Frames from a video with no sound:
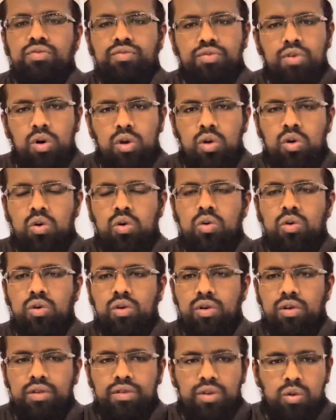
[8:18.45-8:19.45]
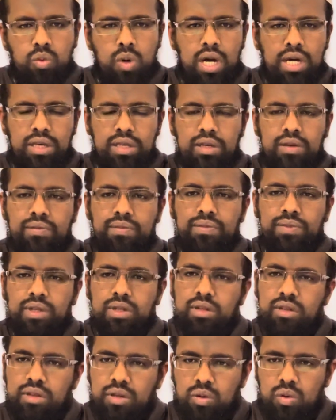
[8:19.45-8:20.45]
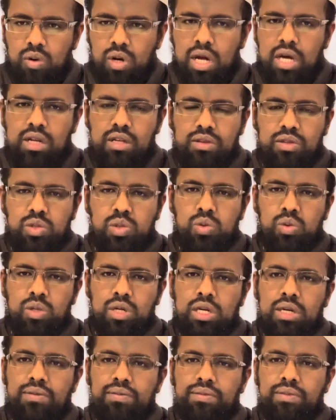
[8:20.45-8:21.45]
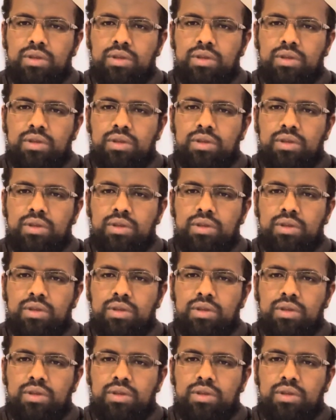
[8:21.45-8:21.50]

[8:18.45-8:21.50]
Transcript: follow the wahi, the Quran and the Sunnah.